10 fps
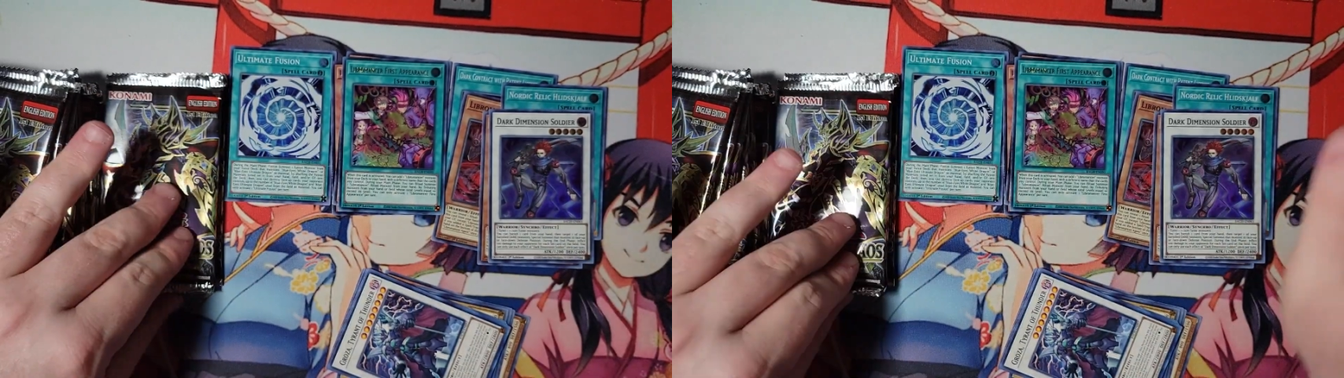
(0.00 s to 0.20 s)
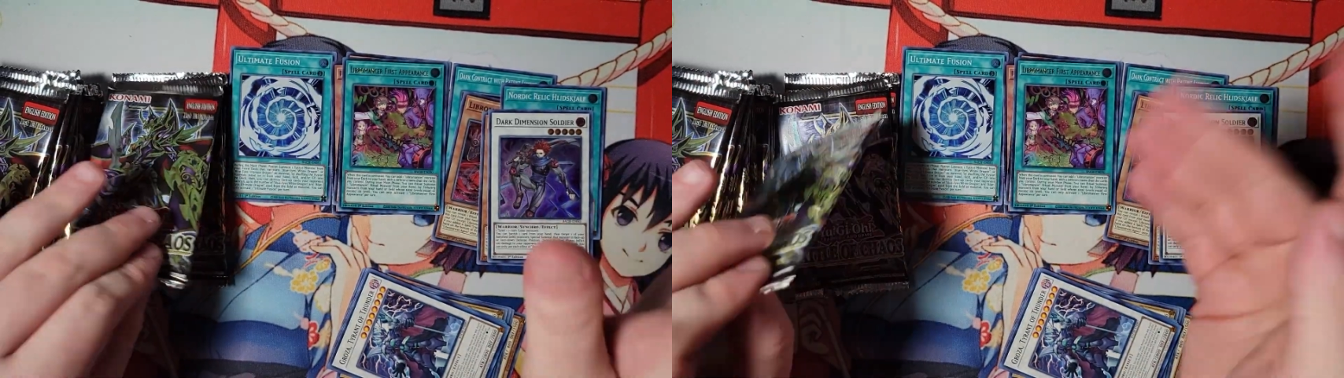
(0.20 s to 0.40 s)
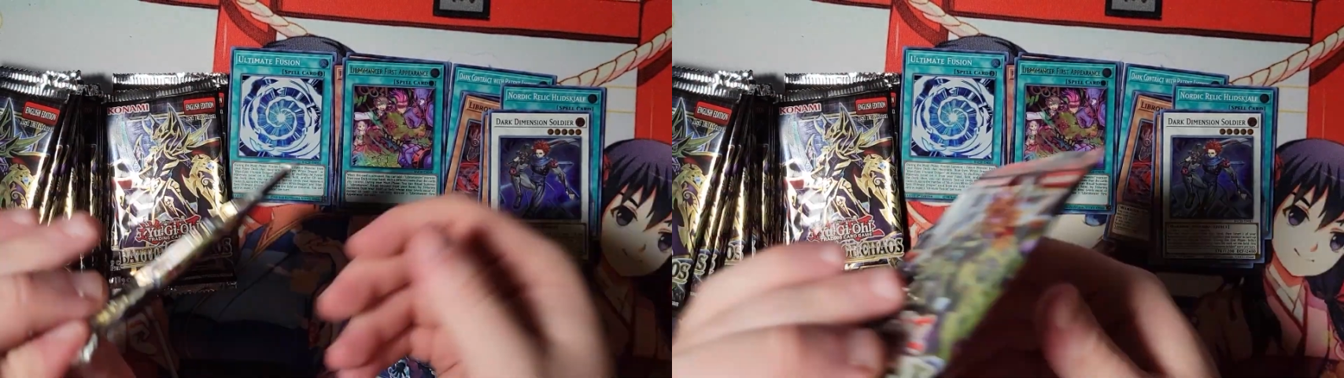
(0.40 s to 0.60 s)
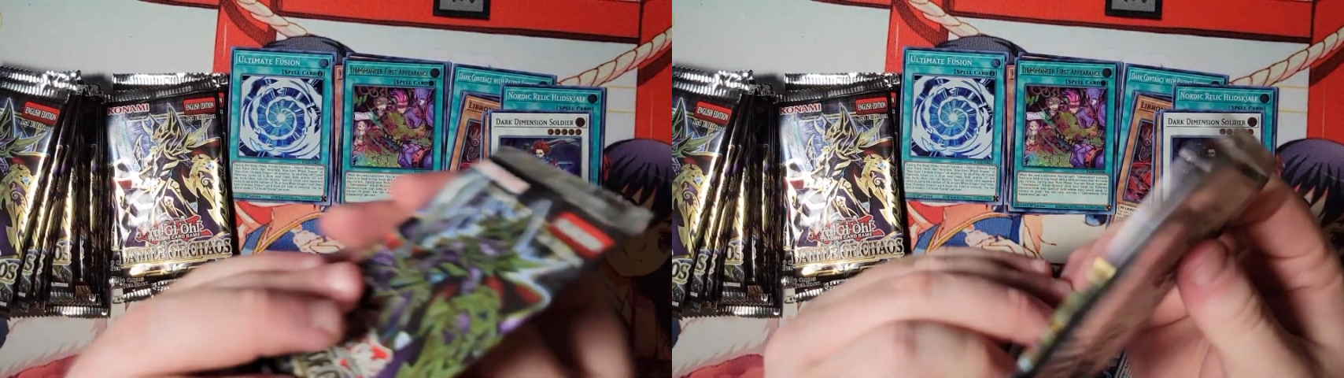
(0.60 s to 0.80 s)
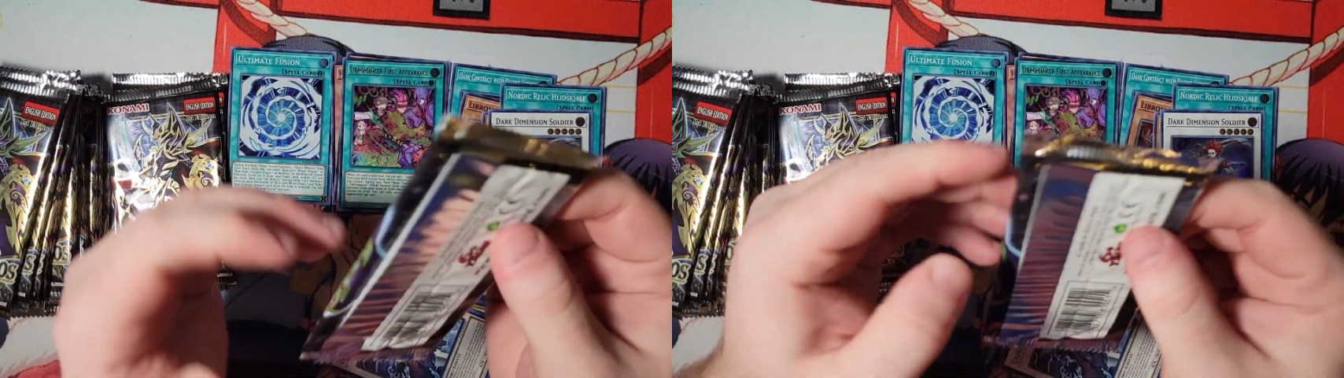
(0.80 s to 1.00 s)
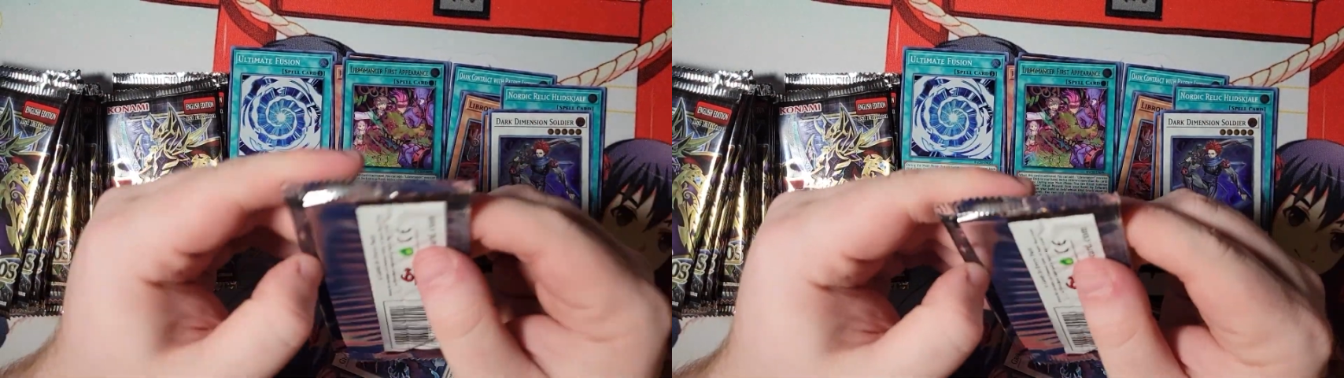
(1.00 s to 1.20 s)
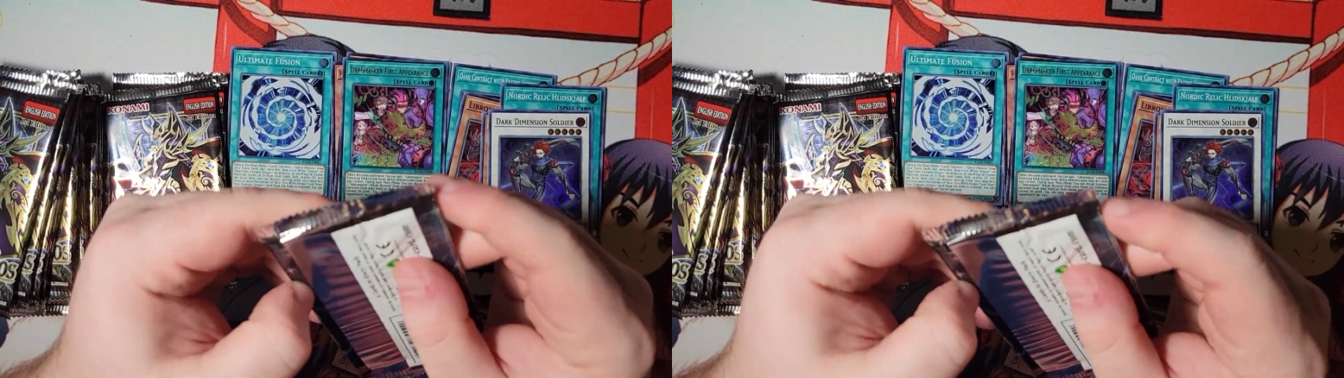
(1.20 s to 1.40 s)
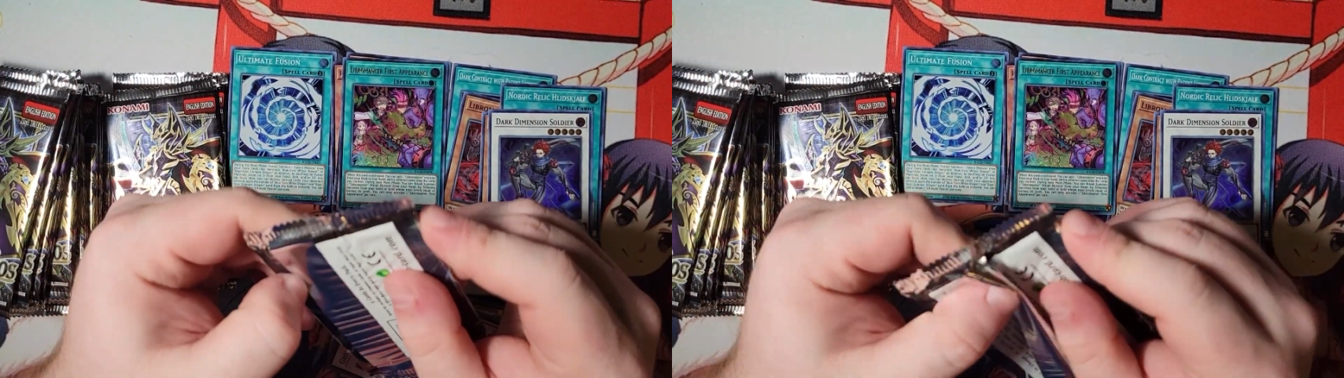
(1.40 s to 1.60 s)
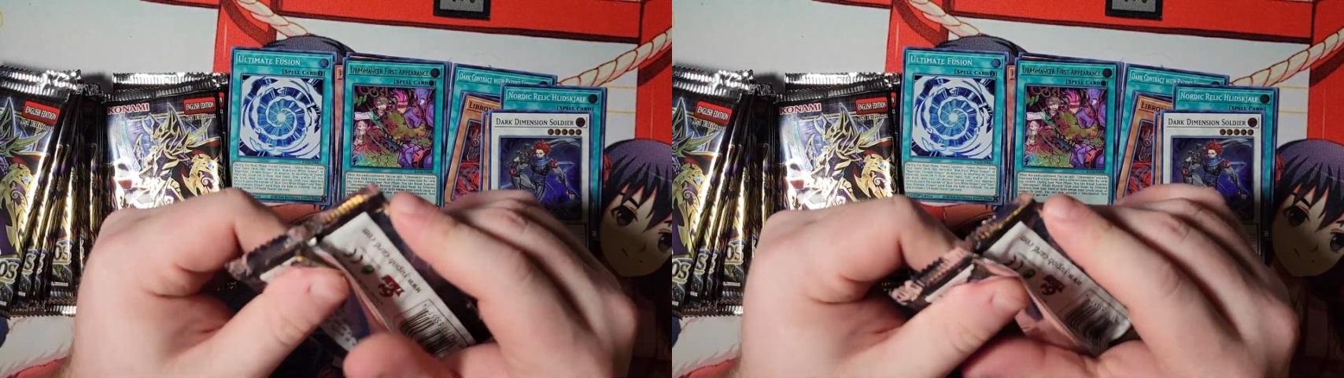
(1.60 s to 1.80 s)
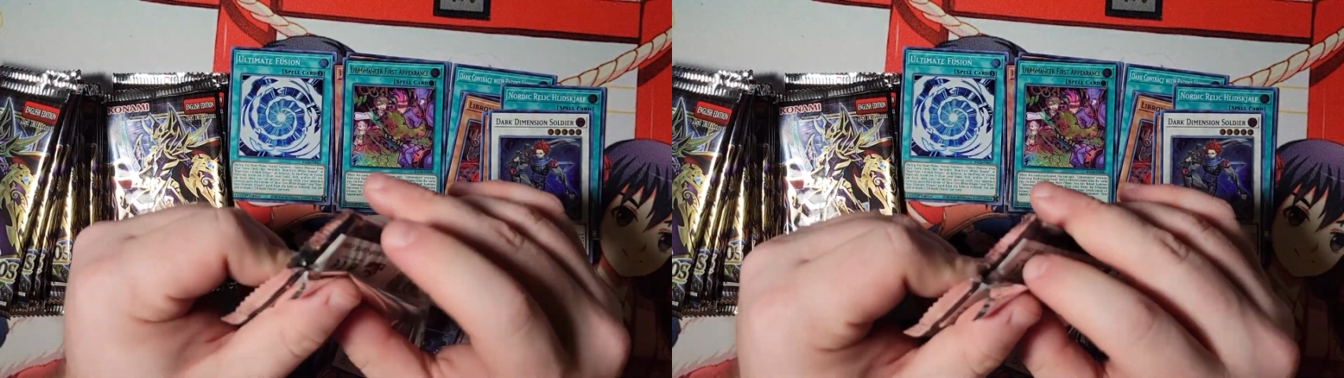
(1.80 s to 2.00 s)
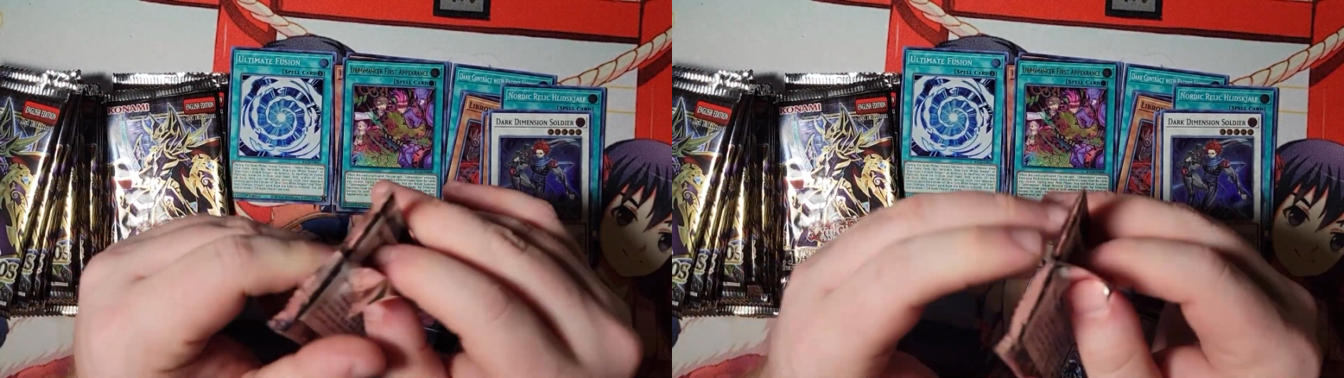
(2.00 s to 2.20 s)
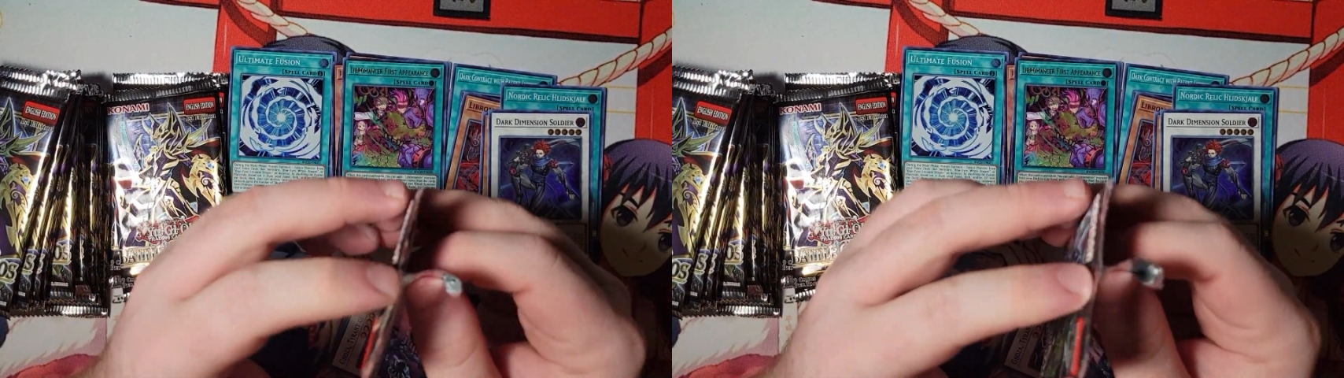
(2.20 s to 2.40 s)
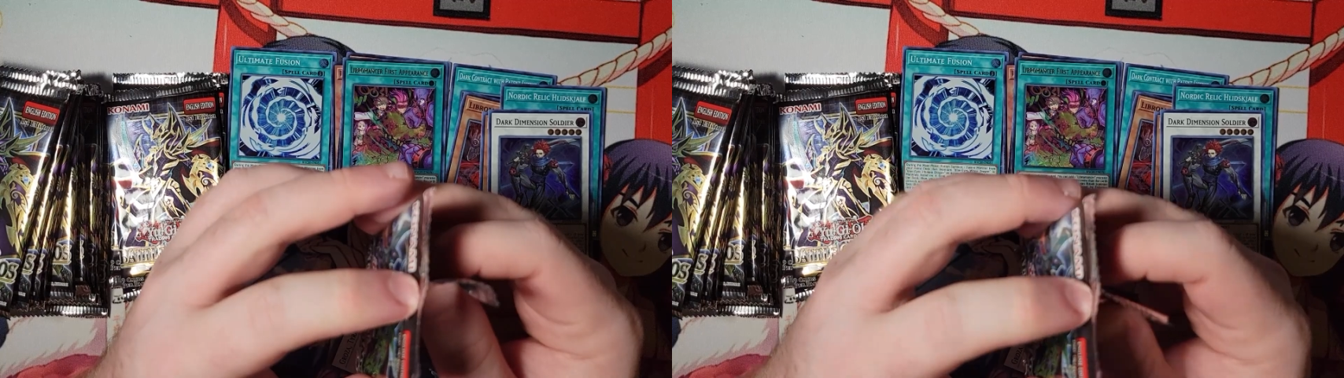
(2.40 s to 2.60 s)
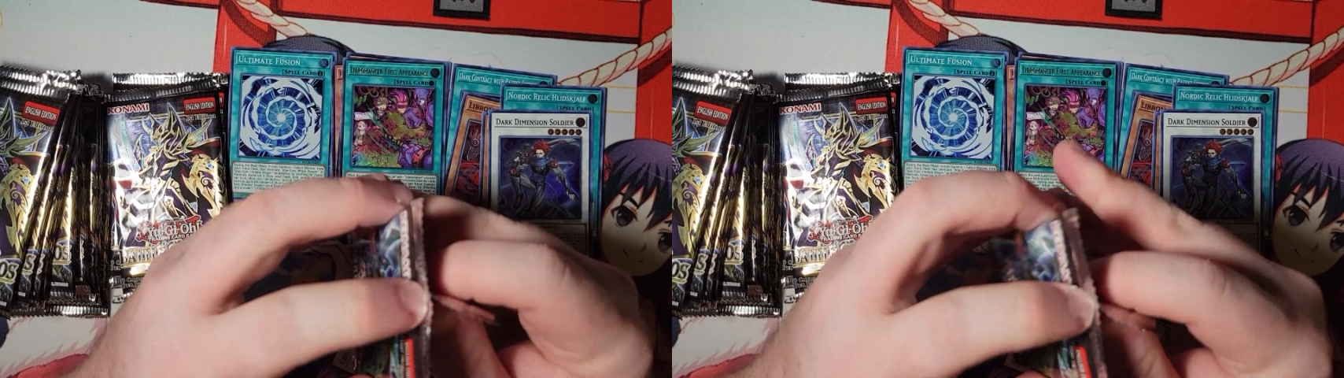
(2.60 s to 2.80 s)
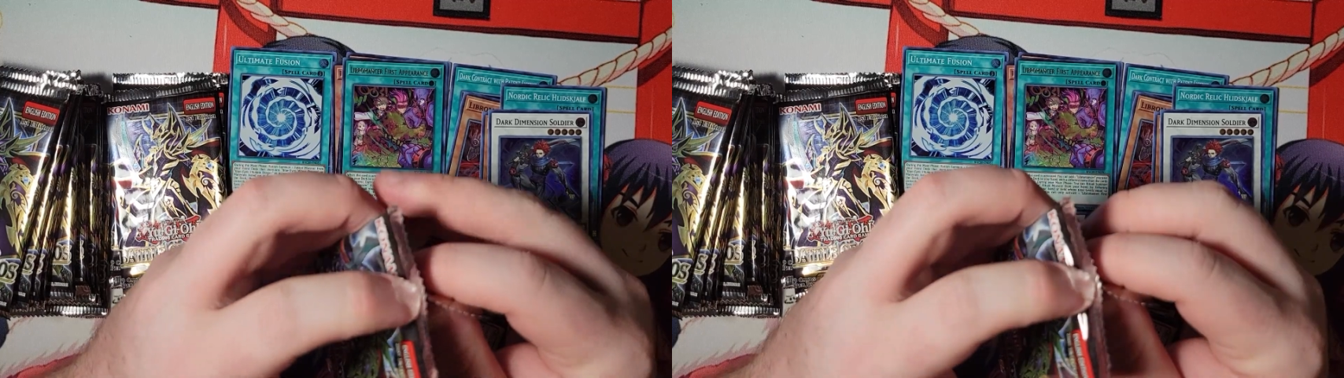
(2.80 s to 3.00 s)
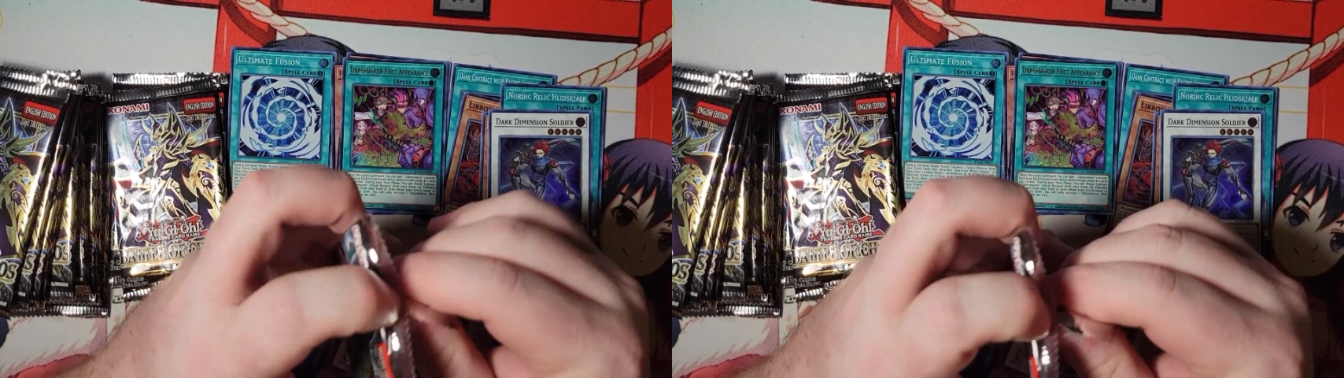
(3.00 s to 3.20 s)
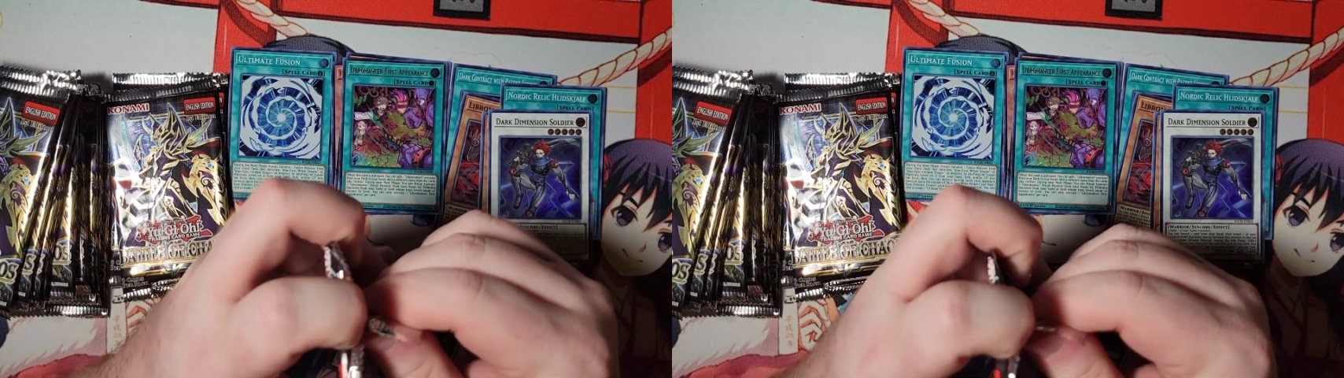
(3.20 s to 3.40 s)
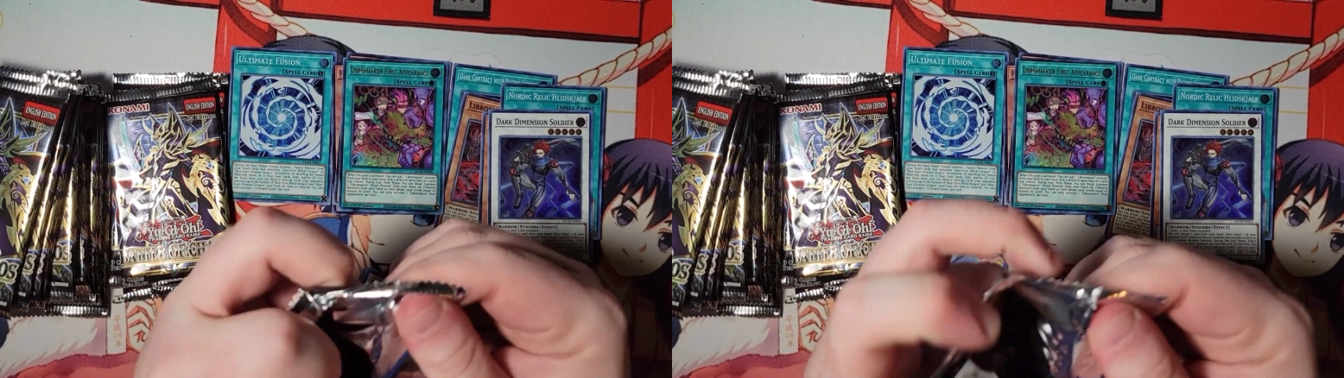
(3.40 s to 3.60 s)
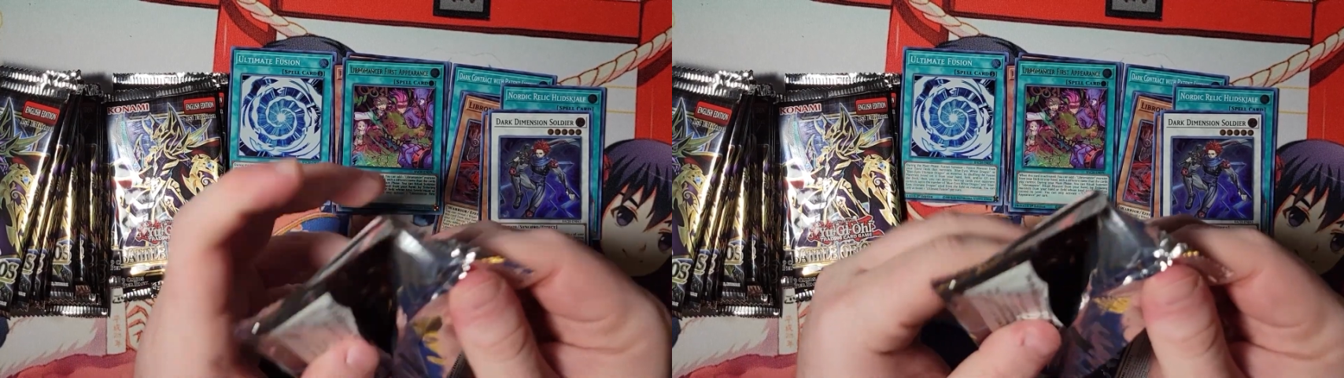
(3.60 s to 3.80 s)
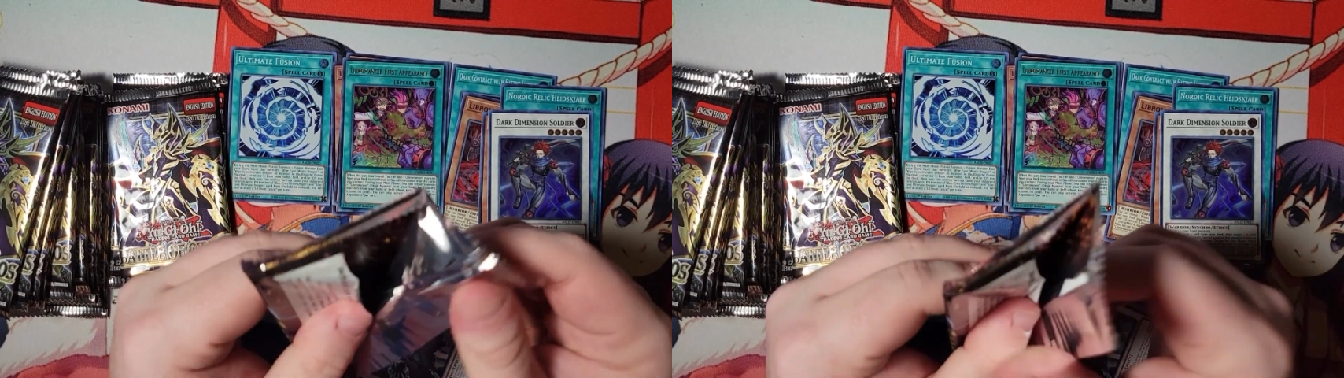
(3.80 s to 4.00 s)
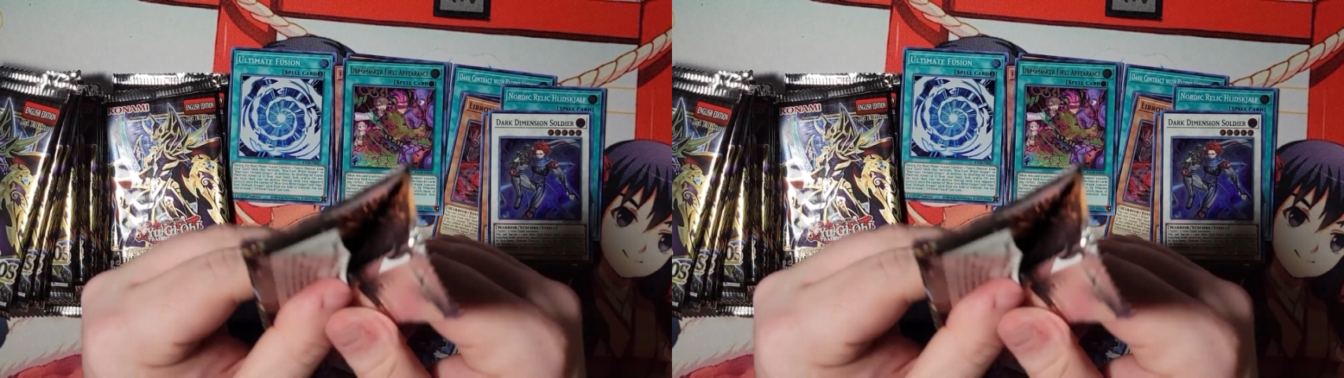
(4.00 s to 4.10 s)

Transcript: [unreadable: no face in view]